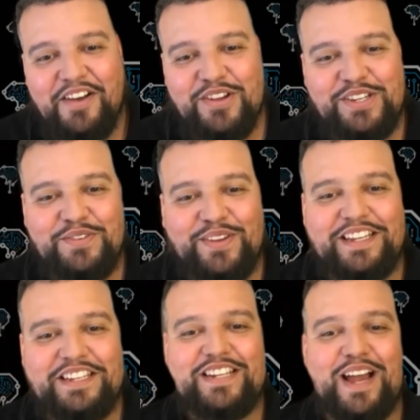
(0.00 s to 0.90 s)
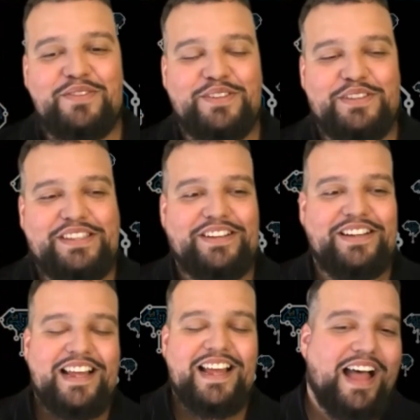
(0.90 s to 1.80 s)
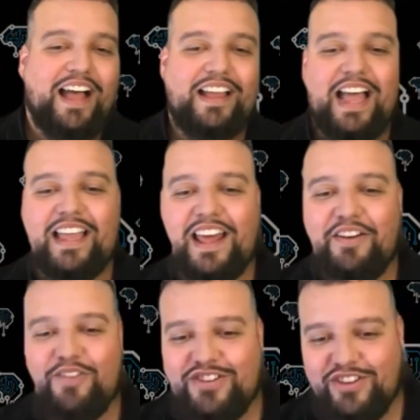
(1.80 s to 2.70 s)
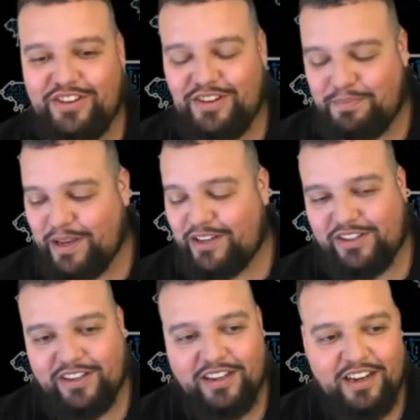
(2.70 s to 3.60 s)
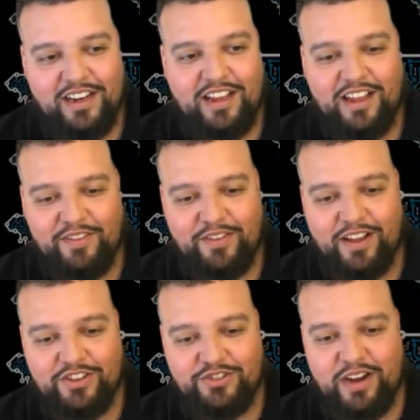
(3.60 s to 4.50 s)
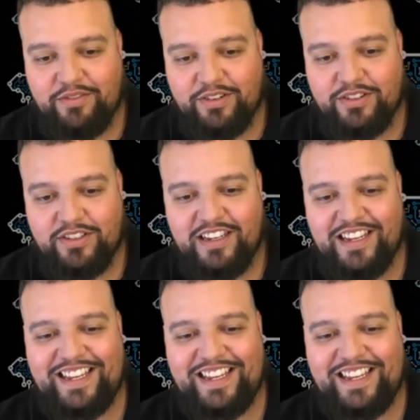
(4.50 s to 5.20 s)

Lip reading: Wasn't really his job to. So I kind of want to show you a picture of drivers.